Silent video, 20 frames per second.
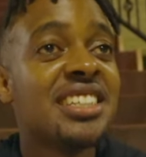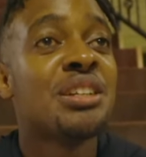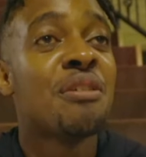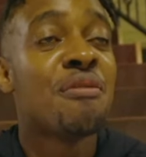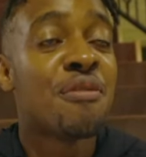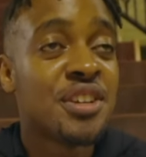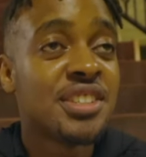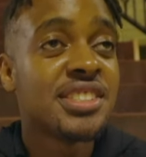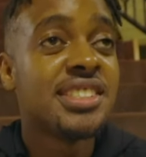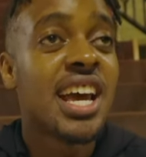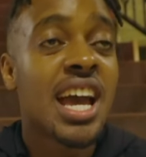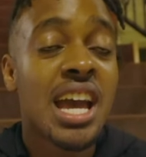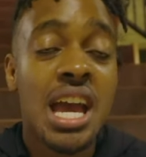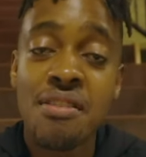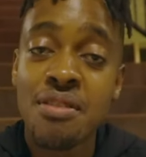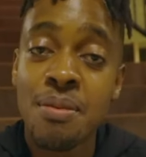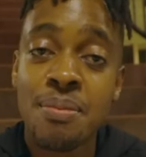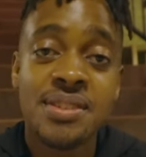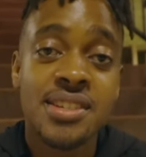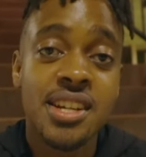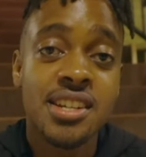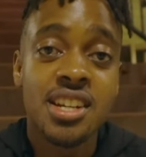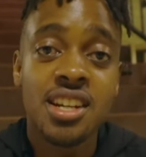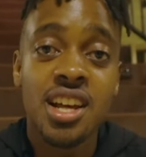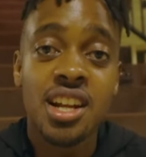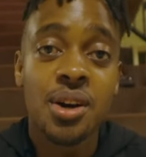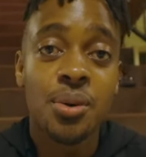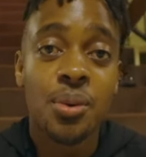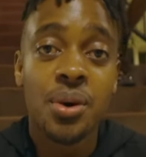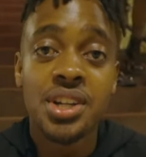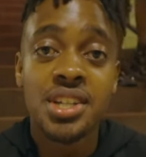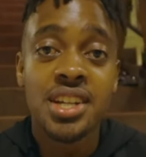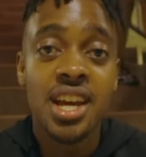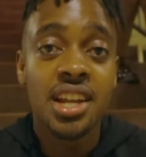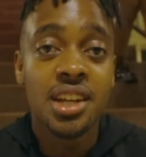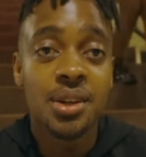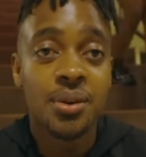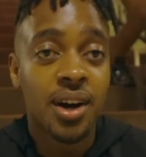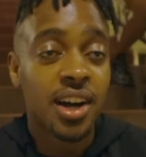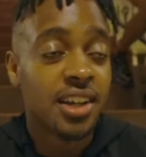is the first day I ever presented an award to
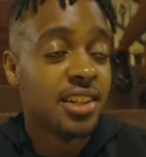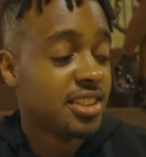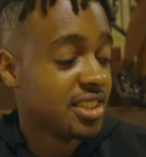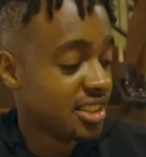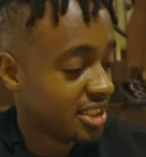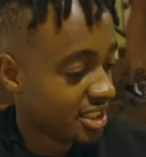anyone.